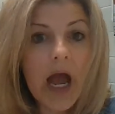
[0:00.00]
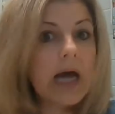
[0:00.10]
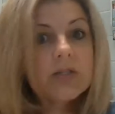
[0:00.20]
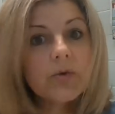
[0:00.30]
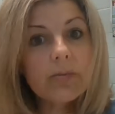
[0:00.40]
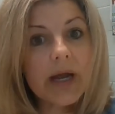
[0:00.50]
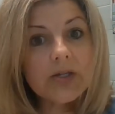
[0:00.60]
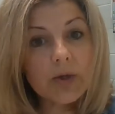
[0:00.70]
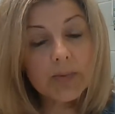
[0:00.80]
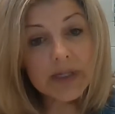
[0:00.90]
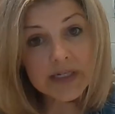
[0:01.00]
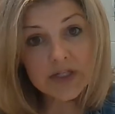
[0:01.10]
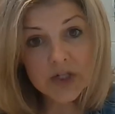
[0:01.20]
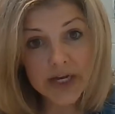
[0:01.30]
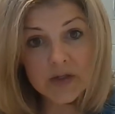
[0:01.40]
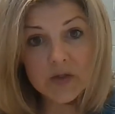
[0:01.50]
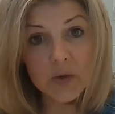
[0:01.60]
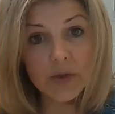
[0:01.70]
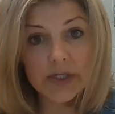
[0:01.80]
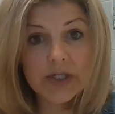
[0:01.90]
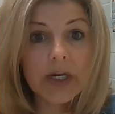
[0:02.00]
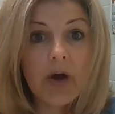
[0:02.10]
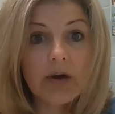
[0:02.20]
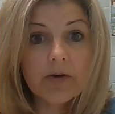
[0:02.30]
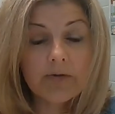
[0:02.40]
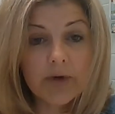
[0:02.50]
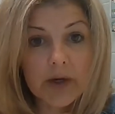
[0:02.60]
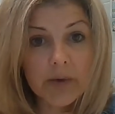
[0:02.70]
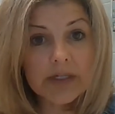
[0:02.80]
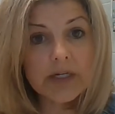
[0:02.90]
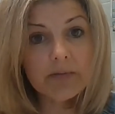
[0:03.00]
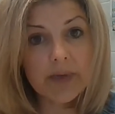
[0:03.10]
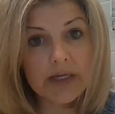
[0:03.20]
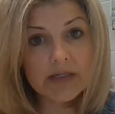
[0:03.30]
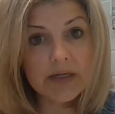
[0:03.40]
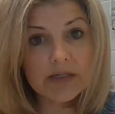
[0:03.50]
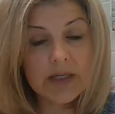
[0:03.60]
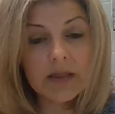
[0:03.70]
As a reminder, please check Schoology on a frequent basis.